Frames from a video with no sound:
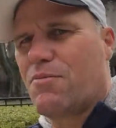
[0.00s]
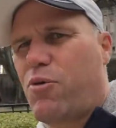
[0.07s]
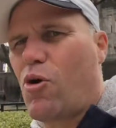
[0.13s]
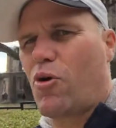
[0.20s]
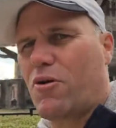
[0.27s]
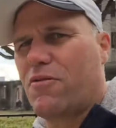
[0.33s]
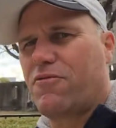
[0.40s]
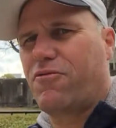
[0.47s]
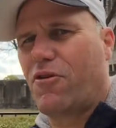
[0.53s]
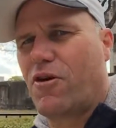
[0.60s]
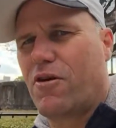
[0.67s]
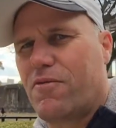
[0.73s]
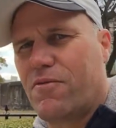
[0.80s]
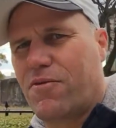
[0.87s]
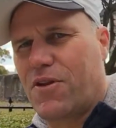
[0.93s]
important
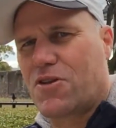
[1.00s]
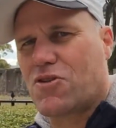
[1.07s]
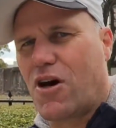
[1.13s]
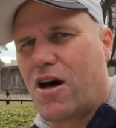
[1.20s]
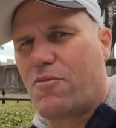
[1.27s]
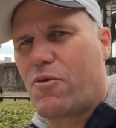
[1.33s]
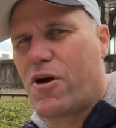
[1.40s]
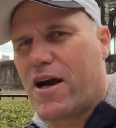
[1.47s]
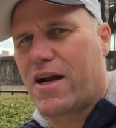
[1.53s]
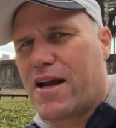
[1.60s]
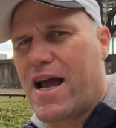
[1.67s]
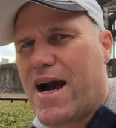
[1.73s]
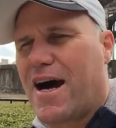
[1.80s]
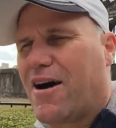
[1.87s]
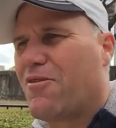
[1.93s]
for the time we're at
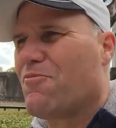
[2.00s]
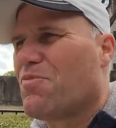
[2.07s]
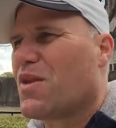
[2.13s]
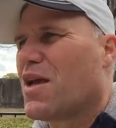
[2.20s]
now,